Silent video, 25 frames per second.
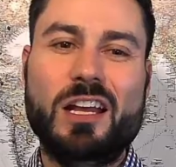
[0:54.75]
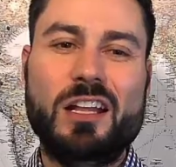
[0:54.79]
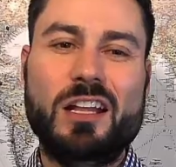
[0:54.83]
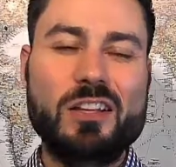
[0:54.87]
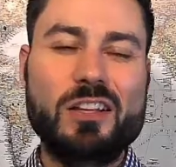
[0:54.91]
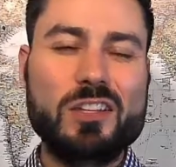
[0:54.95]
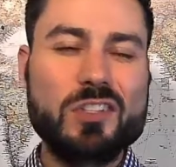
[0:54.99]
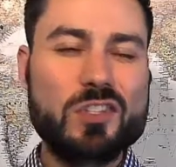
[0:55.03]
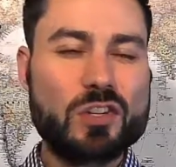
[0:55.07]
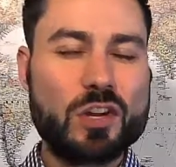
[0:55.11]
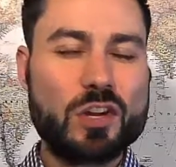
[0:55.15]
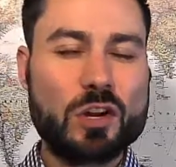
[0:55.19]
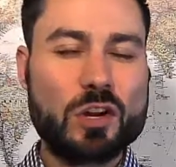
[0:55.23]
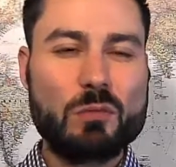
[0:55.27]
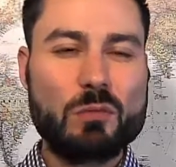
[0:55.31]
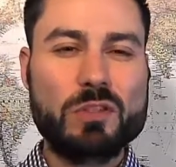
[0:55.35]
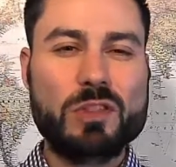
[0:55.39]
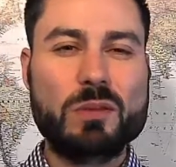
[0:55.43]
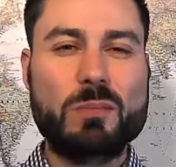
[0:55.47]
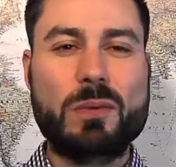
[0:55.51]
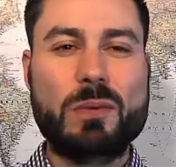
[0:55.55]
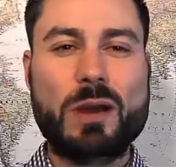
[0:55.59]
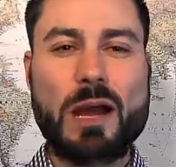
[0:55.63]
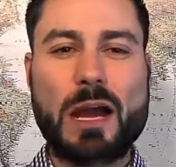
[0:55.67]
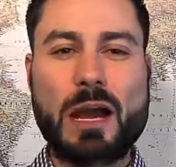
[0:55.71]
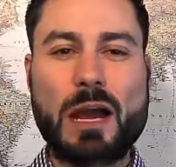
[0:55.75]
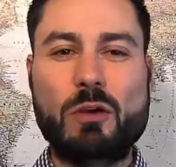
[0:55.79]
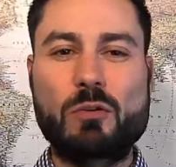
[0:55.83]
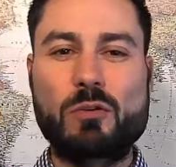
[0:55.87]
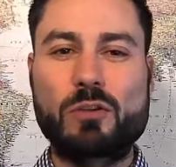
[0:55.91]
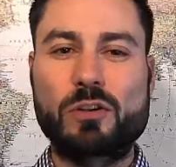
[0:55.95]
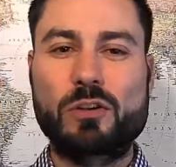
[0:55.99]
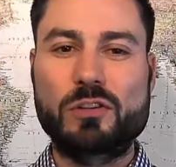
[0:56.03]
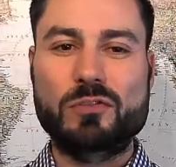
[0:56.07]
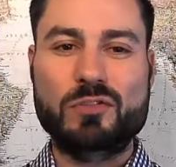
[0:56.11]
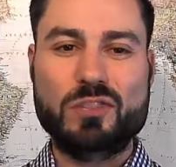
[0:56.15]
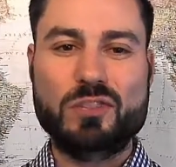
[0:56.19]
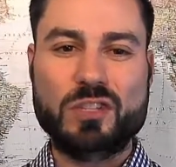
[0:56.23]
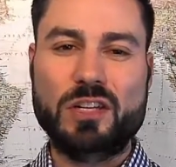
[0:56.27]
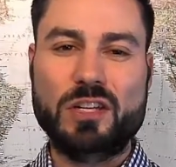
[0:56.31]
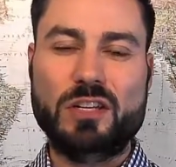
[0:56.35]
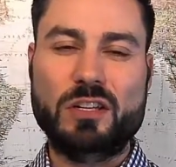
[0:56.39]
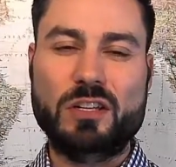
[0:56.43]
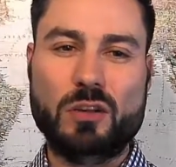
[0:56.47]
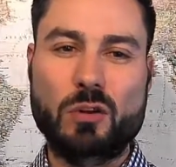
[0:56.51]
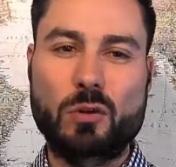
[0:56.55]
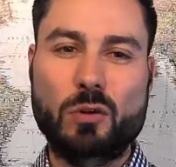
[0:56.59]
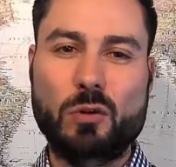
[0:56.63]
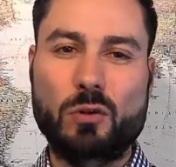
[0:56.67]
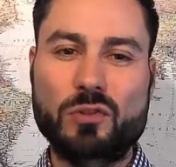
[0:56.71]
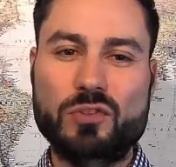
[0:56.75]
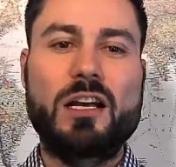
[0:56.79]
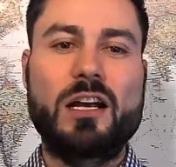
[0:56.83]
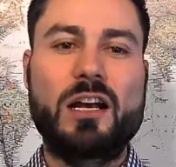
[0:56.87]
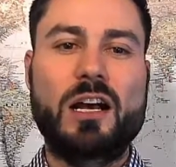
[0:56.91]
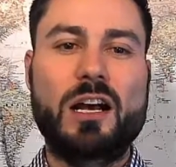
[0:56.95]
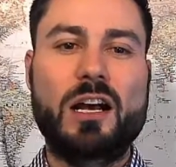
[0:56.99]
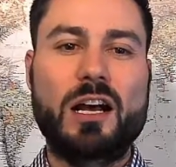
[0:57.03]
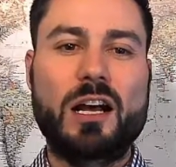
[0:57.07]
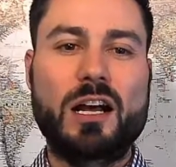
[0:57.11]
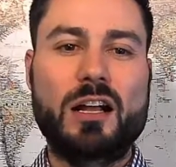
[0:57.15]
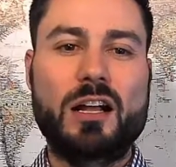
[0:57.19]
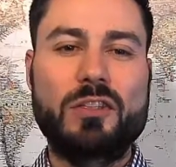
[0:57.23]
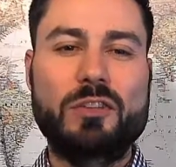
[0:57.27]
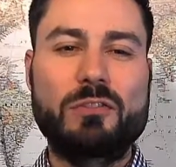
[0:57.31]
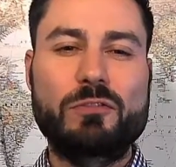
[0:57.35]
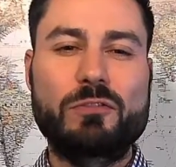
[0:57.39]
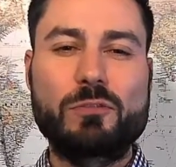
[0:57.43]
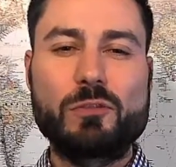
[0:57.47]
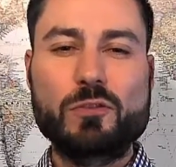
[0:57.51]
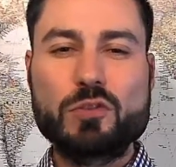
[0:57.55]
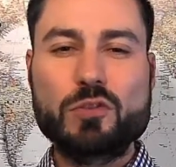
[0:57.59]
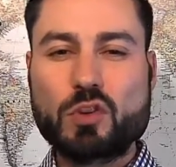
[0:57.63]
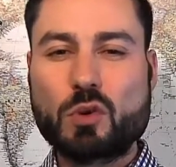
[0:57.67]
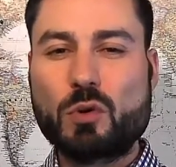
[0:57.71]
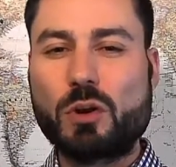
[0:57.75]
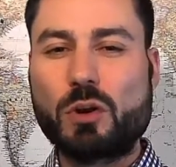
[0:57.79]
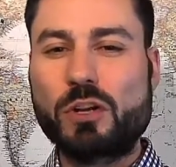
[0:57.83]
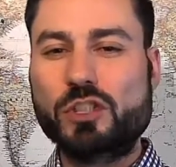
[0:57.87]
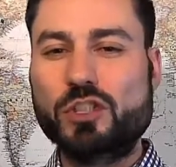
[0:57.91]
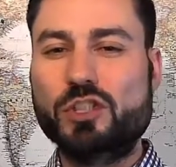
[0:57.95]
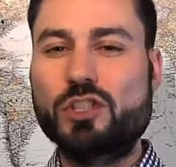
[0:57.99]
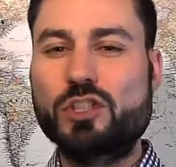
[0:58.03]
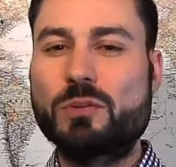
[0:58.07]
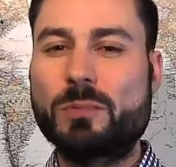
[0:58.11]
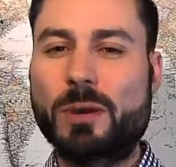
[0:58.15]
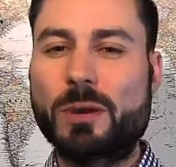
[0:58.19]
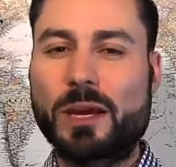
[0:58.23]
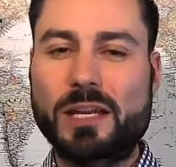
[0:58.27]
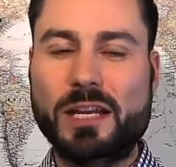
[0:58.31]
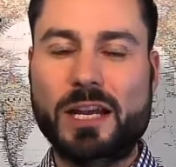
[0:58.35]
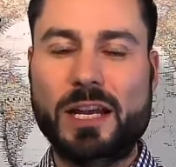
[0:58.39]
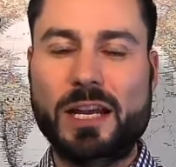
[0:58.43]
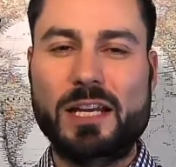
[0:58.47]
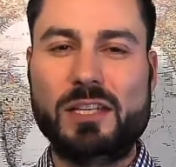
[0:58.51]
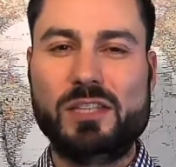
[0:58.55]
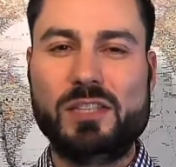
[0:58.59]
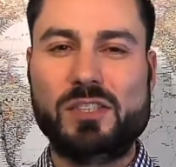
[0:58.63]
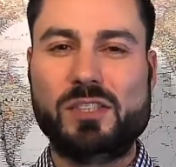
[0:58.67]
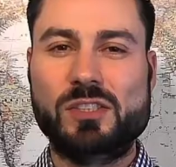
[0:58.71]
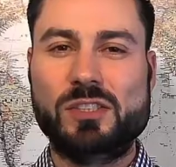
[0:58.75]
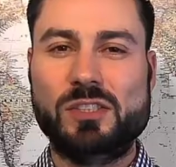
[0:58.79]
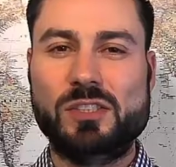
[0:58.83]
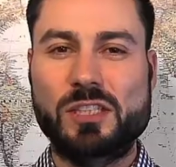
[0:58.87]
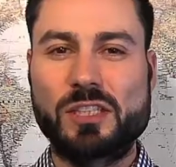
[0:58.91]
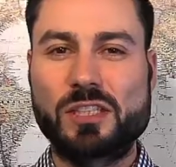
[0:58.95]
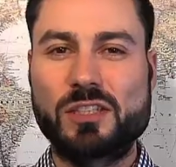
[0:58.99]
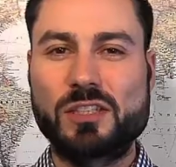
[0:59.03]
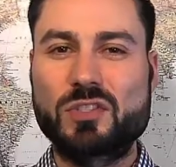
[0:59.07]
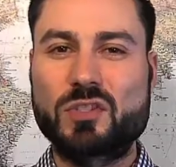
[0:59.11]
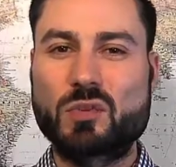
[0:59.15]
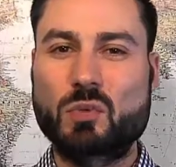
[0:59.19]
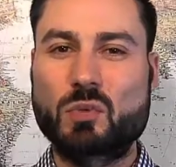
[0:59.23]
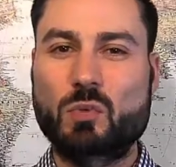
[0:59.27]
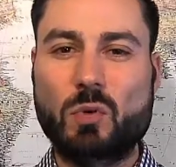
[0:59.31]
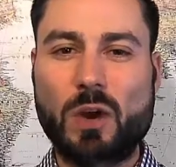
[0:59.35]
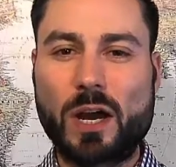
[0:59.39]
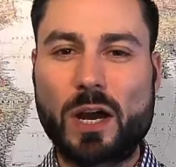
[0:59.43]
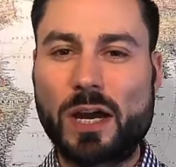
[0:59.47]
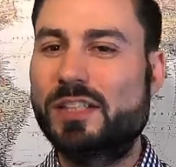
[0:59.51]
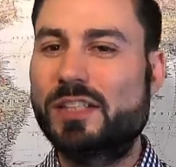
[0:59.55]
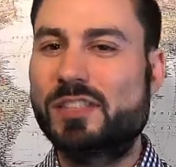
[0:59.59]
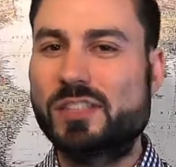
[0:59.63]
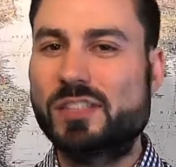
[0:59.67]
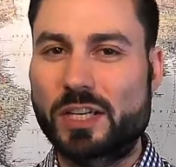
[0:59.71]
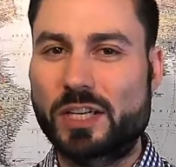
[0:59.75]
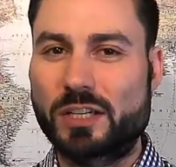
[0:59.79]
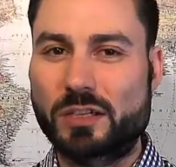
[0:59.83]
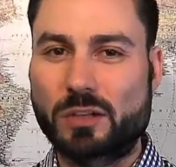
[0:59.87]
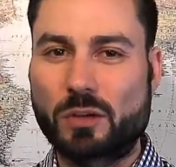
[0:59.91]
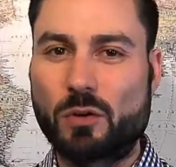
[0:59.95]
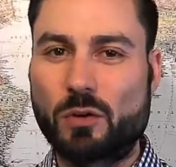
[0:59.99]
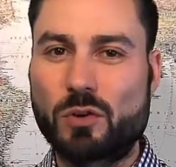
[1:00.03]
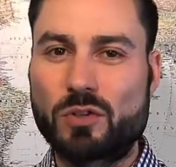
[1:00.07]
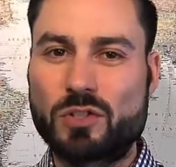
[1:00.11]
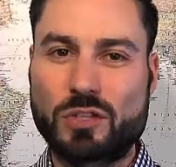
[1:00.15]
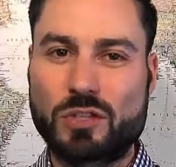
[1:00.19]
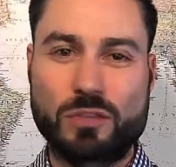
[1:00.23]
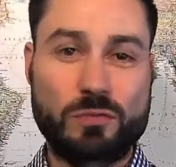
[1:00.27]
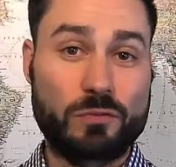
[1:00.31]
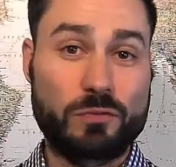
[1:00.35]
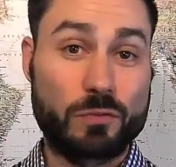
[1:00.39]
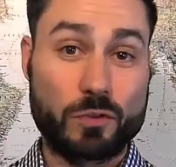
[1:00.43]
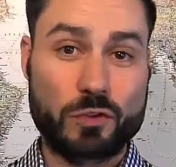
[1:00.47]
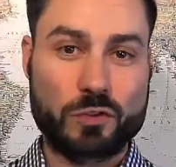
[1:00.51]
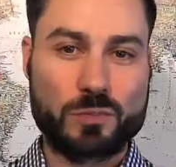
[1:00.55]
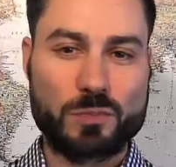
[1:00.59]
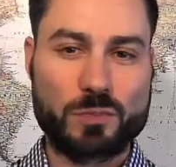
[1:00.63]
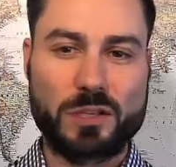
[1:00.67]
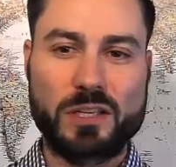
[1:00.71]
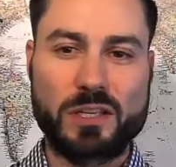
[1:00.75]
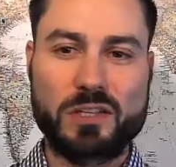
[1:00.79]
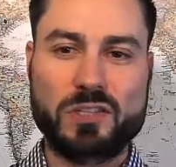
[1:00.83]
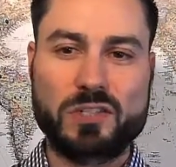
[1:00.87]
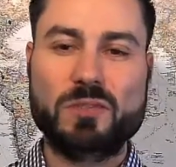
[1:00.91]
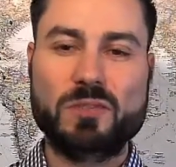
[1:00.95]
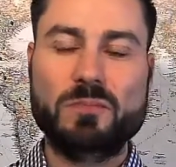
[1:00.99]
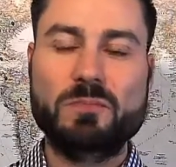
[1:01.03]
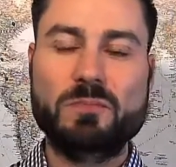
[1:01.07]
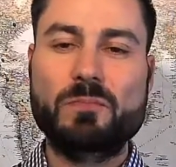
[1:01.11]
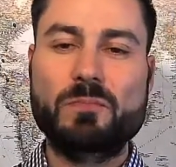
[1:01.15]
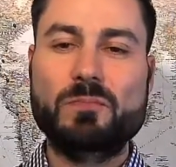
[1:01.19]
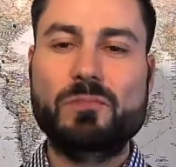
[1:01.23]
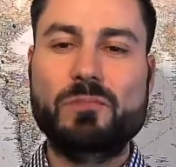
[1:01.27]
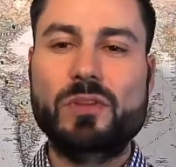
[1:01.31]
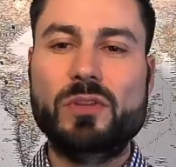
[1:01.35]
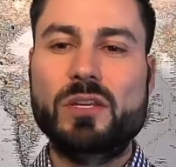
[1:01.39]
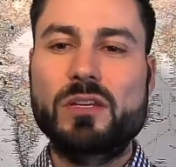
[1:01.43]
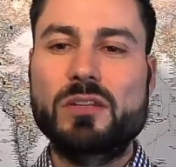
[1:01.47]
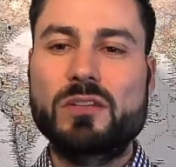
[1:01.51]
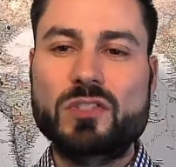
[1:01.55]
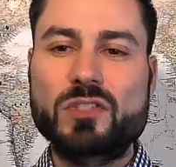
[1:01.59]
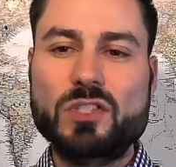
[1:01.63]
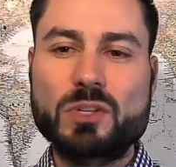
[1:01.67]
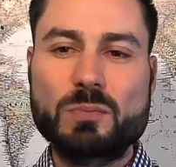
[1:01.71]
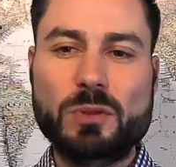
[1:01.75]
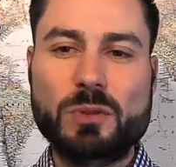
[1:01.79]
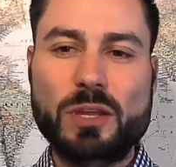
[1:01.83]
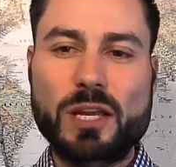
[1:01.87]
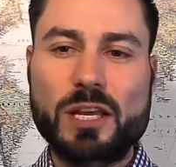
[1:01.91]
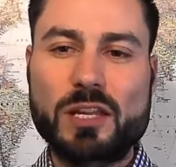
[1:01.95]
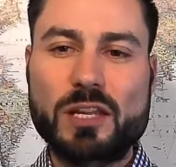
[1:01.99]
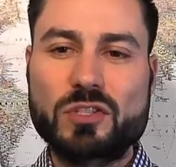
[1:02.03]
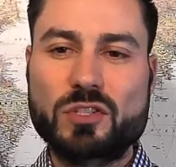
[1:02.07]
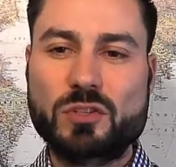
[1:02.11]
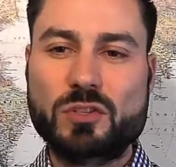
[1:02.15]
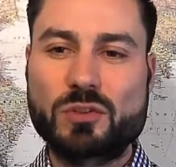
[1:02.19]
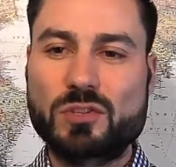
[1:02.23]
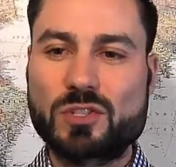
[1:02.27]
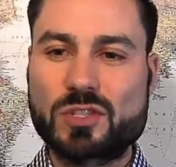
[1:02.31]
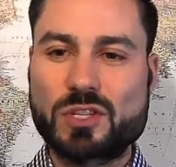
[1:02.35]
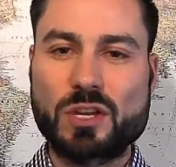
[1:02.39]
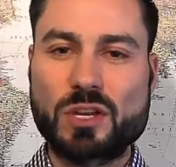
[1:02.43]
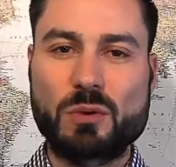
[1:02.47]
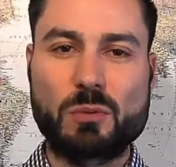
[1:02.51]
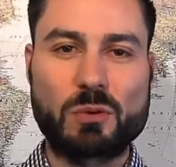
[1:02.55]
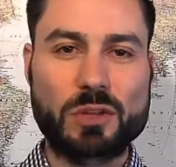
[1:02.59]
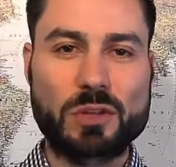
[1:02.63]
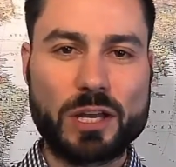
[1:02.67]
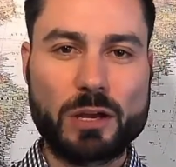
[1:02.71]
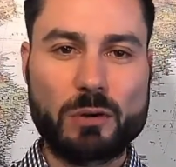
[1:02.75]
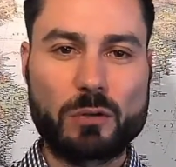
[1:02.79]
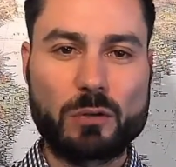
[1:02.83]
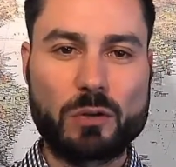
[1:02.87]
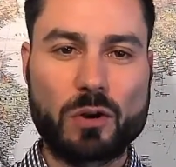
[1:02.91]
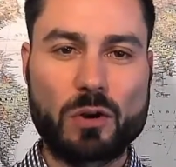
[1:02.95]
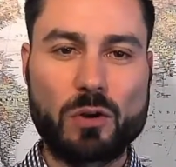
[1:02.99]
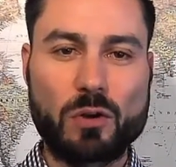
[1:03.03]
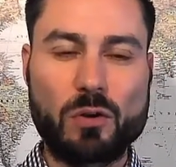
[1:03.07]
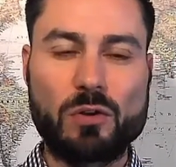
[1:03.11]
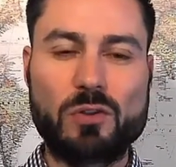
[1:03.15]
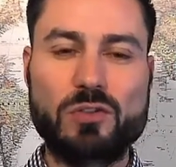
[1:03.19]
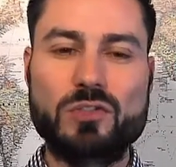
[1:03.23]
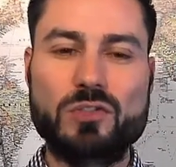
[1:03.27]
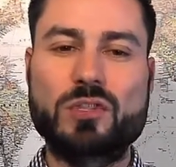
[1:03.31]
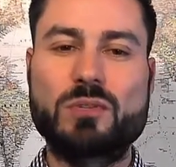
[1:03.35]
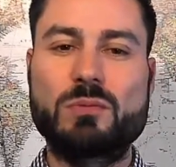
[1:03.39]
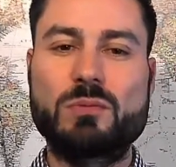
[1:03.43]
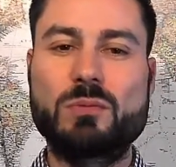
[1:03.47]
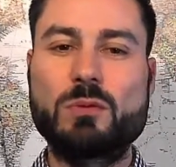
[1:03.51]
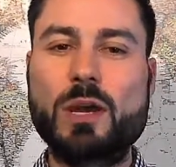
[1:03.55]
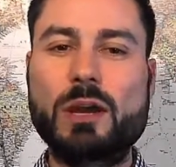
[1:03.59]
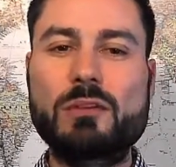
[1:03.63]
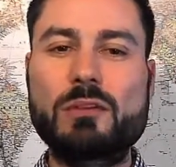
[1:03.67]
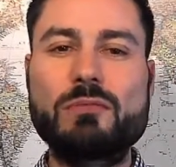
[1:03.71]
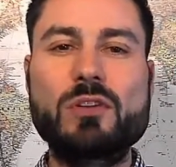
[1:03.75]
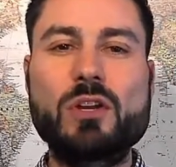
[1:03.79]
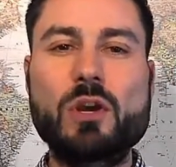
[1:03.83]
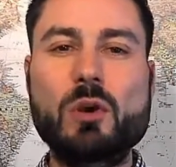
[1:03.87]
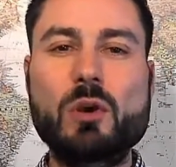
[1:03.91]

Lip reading: Let's start with the power of setting goals. The first question you might ask is, why set goals in the first place? The simple answer is that without goals, you have no